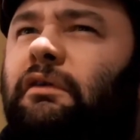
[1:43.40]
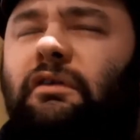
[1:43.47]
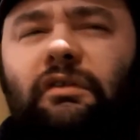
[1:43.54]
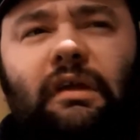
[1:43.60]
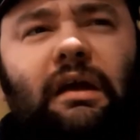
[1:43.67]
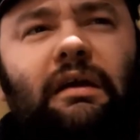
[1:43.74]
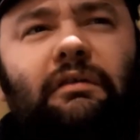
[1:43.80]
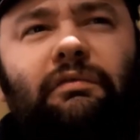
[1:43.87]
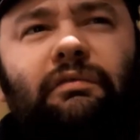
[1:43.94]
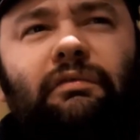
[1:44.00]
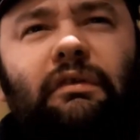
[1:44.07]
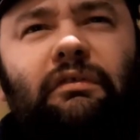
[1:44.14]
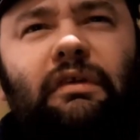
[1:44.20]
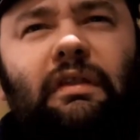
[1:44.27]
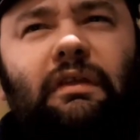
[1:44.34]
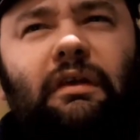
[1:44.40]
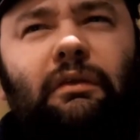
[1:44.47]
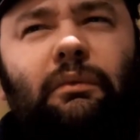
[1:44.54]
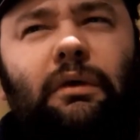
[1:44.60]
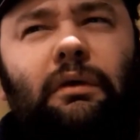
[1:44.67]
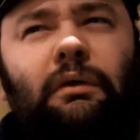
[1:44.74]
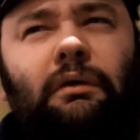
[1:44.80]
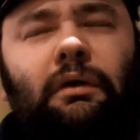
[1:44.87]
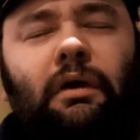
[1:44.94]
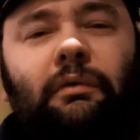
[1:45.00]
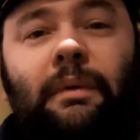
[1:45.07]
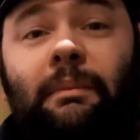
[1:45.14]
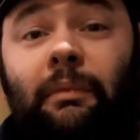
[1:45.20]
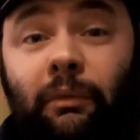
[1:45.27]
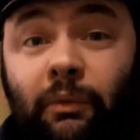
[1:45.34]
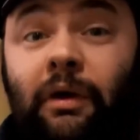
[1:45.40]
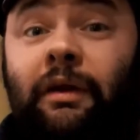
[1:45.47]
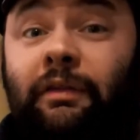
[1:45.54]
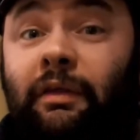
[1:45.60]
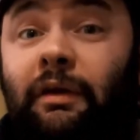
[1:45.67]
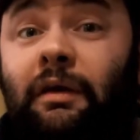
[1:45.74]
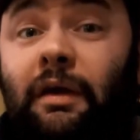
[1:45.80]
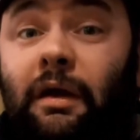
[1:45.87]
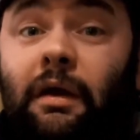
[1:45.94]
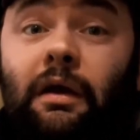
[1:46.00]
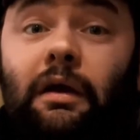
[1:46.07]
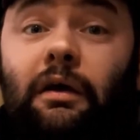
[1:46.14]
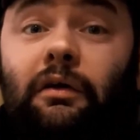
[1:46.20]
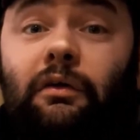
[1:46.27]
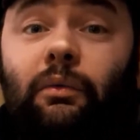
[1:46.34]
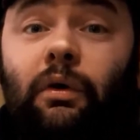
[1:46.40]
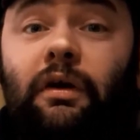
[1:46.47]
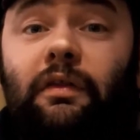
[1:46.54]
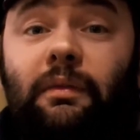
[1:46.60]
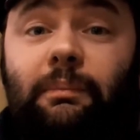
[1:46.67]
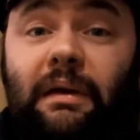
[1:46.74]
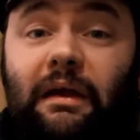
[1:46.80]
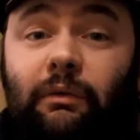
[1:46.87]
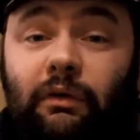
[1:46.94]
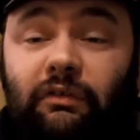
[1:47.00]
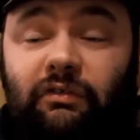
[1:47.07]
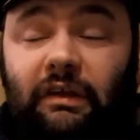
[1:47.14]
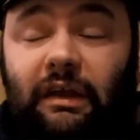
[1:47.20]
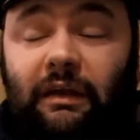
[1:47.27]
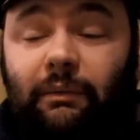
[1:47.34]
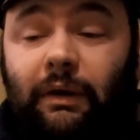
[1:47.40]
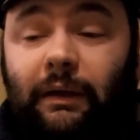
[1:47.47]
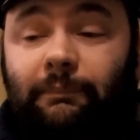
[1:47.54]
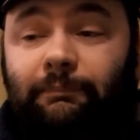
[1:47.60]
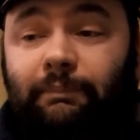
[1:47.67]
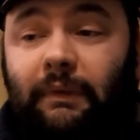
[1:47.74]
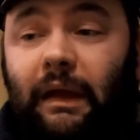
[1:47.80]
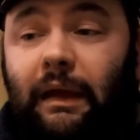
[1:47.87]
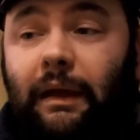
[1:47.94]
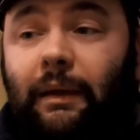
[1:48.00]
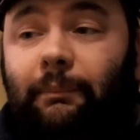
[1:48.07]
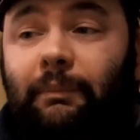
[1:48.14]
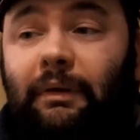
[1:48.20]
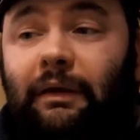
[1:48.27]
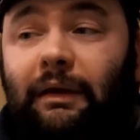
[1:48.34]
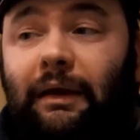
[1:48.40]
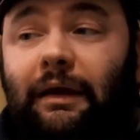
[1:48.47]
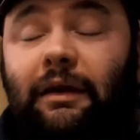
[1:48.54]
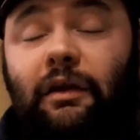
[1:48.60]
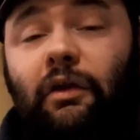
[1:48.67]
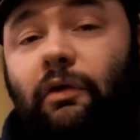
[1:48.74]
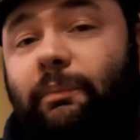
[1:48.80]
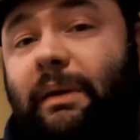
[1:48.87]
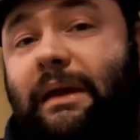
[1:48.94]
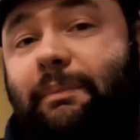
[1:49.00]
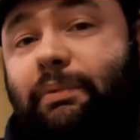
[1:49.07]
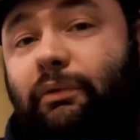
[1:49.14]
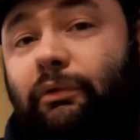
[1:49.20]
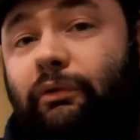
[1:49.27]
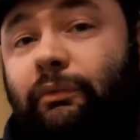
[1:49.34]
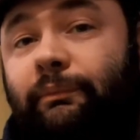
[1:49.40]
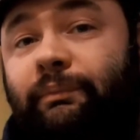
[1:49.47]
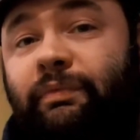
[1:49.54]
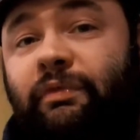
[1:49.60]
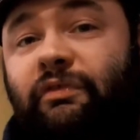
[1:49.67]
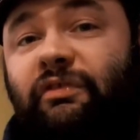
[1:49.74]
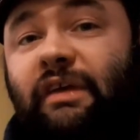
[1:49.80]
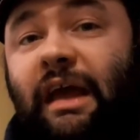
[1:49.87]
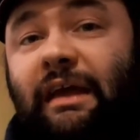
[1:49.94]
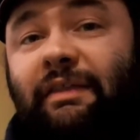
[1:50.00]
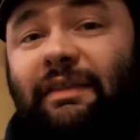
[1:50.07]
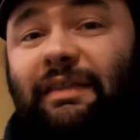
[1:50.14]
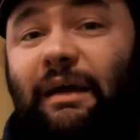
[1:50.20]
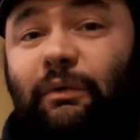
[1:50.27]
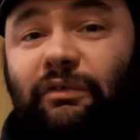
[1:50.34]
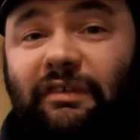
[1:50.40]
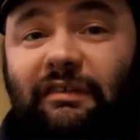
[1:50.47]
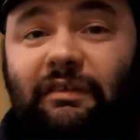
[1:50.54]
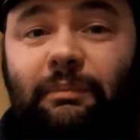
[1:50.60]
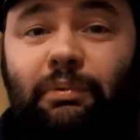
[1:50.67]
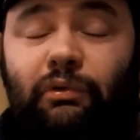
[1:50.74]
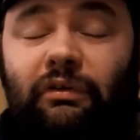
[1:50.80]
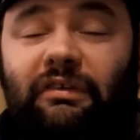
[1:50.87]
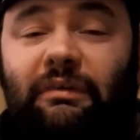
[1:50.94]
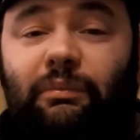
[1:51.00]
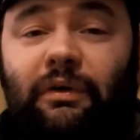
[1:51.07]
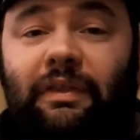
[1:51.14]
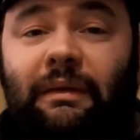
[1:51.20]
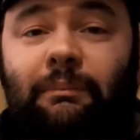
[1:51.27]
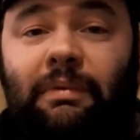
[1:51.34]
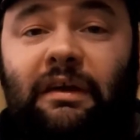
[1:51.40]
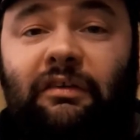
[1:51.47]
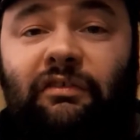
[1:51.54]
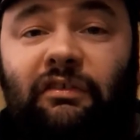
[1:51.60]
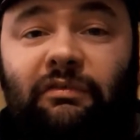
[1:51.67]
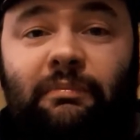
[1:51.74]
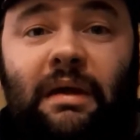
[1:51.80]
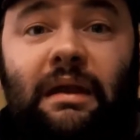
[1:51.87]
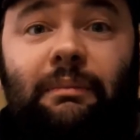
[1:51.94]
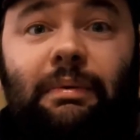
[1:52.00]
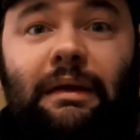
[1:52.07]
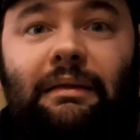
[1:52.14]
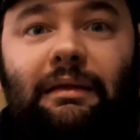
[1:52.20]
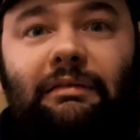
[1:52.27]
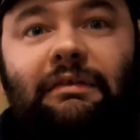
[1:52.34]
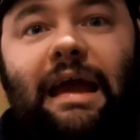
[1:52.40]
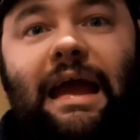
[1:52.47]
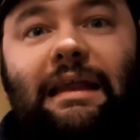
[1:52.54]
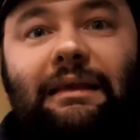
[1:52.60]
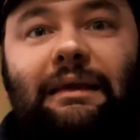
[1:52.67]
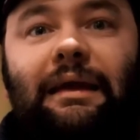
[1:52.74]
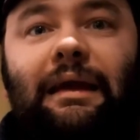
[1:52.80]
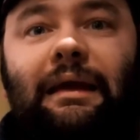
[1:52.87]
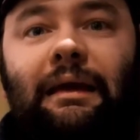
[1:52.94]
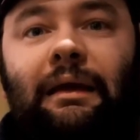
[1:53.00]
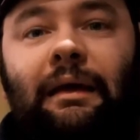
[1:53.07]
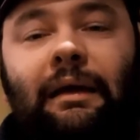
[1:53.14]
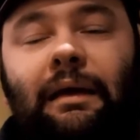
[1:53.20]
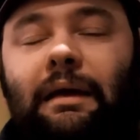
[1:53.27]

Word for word: Does that have? Is that the other one? Can't remember. One of the one of the big ones anyway. Um, and a lot of people say that they were disappointed with it because it's meant to be a 10 year